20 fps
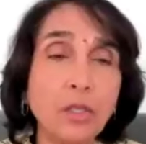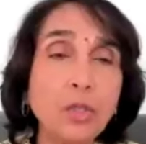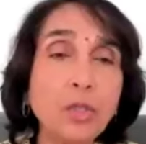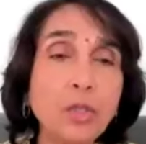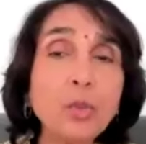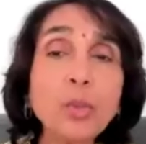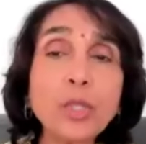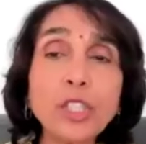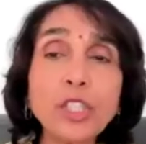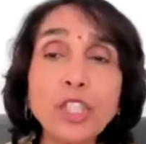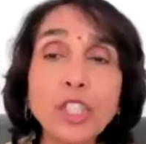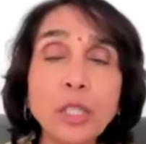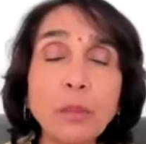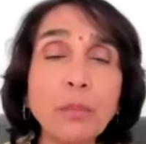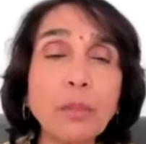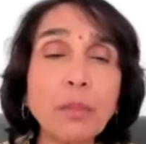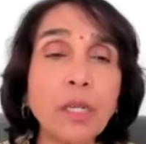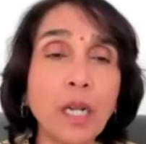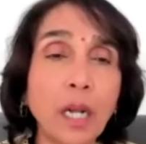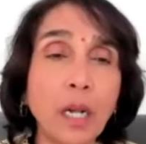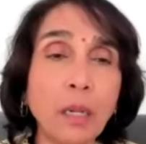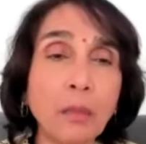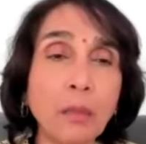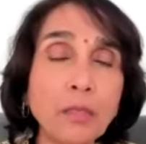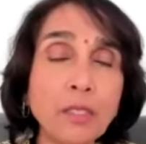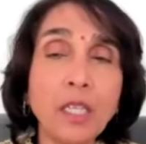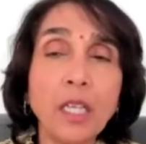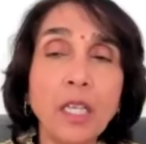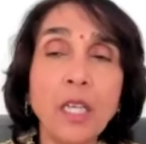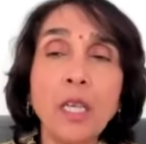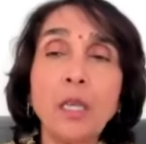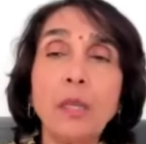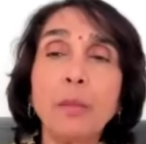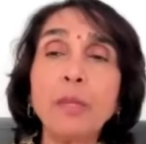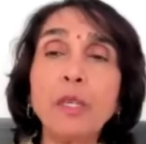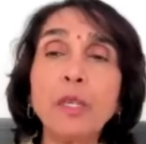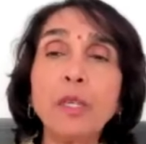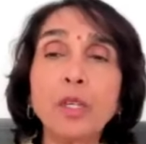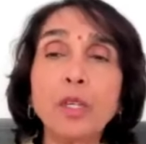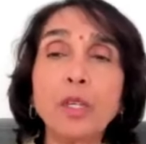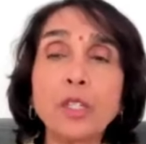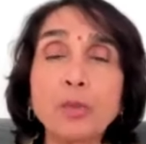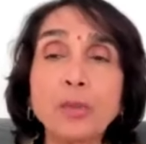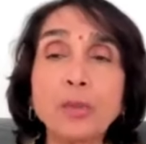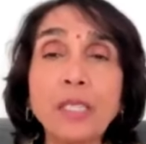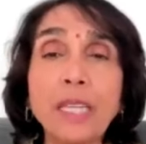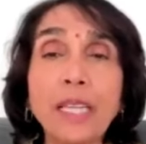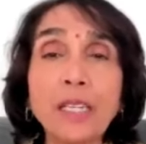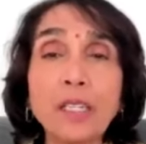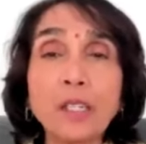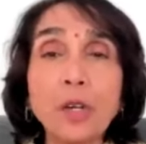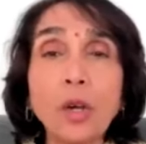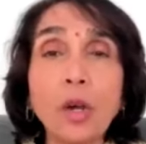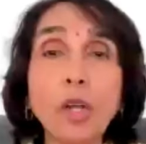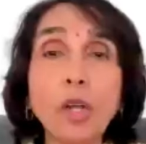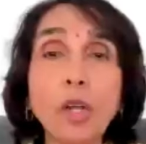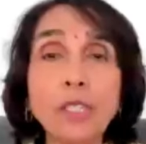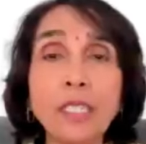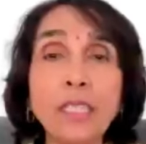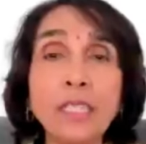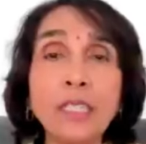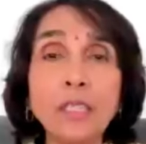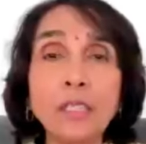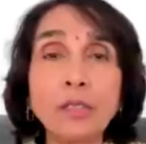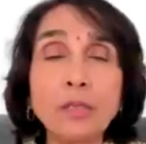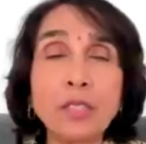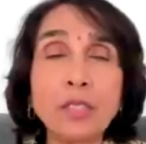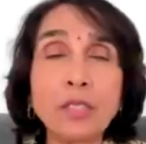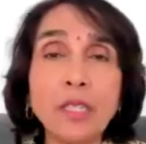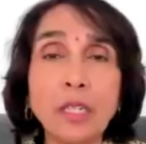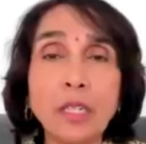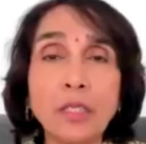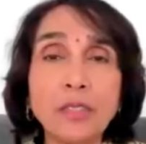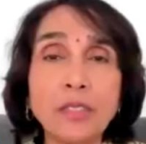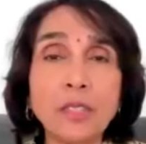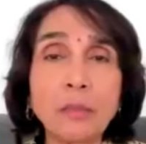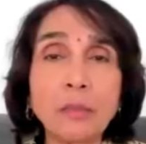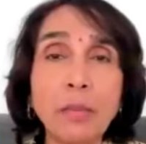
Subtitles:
Doership comes because we get caught in the results. The